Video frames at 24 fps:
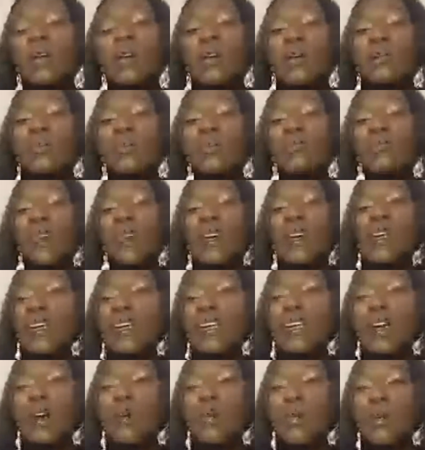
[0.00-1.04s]
breaking
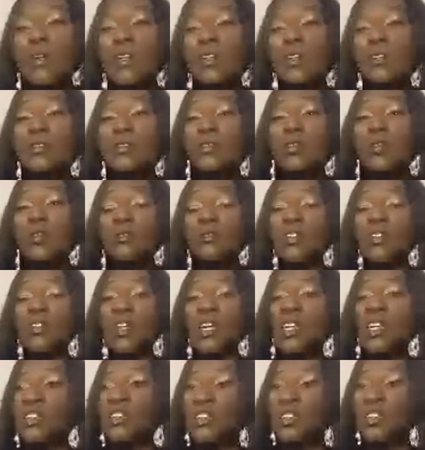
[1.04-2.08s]
up in your
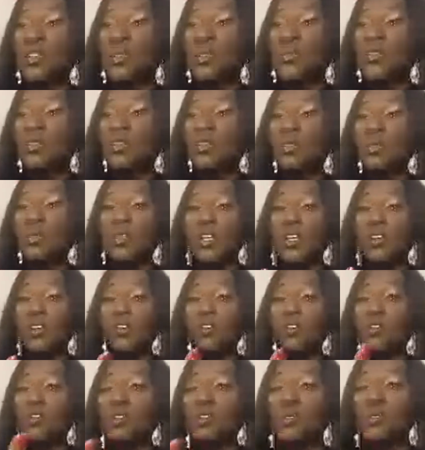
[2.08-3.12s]
relationship. You could be in a
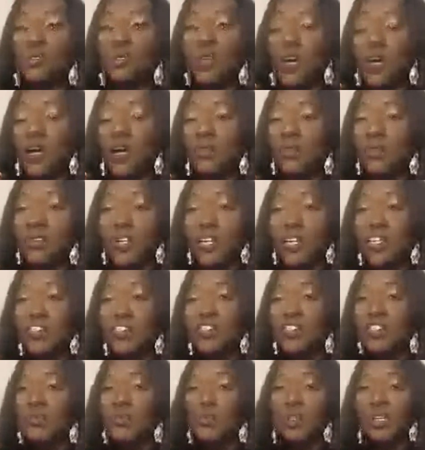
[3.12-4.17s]
good
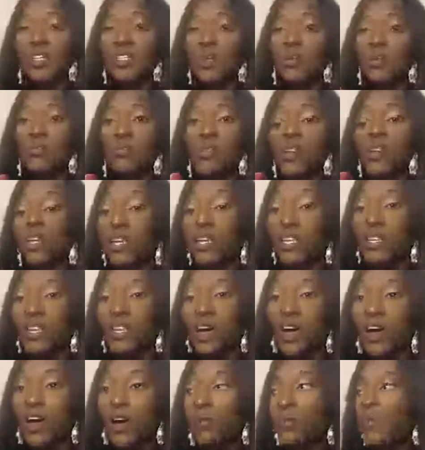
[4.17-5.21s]
relationship, you end up breaking
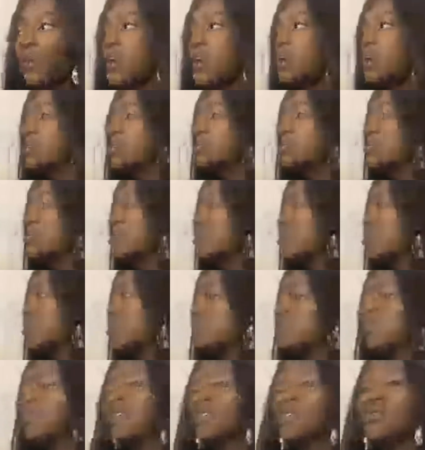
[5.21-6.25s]
that up. You
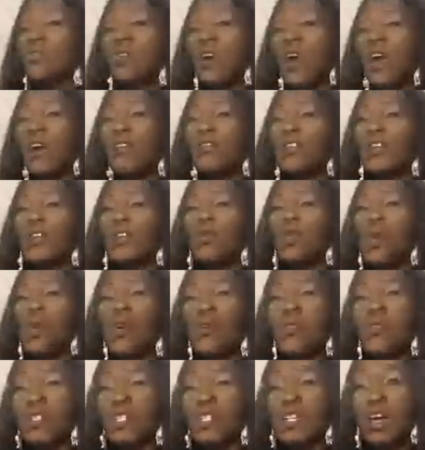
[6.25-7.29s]
could be, having
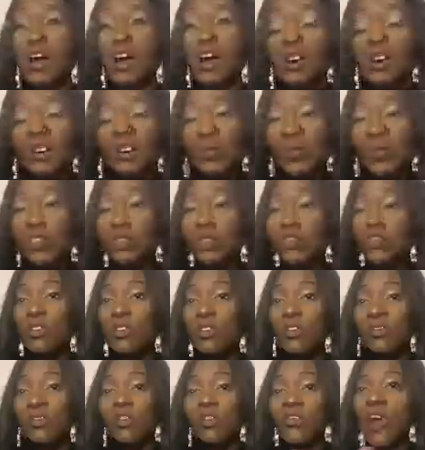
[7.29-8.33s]
quarrels and arguments with
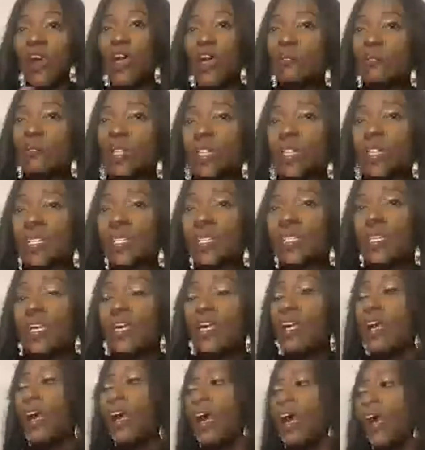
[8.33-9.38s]
your families.
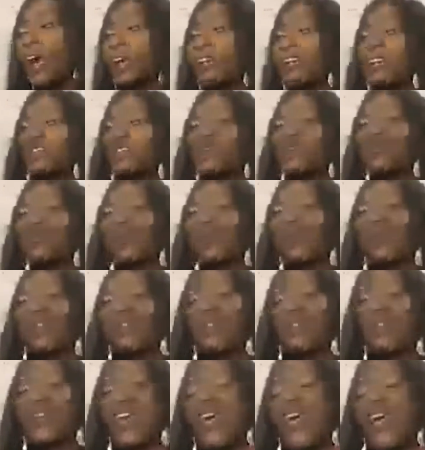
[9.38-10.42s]
And, it's
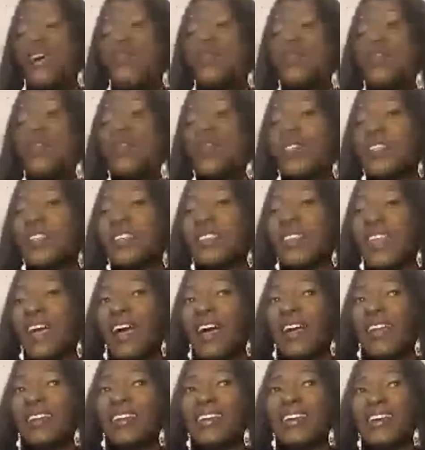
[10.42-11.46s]
not everybody
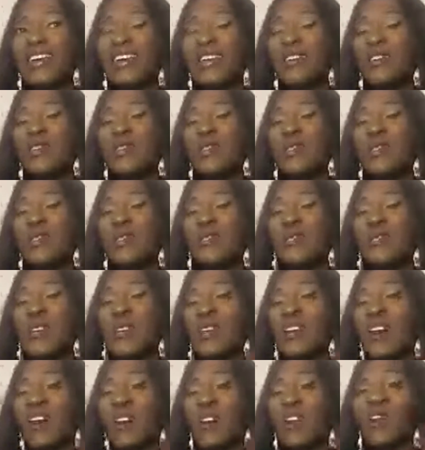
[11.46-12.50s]
that,
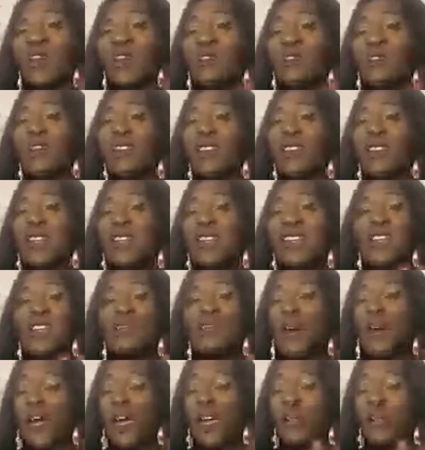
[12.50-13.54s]
we are humans, and it's
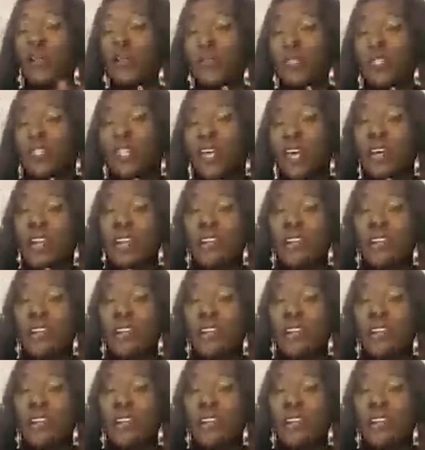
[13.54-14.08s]
not everybody that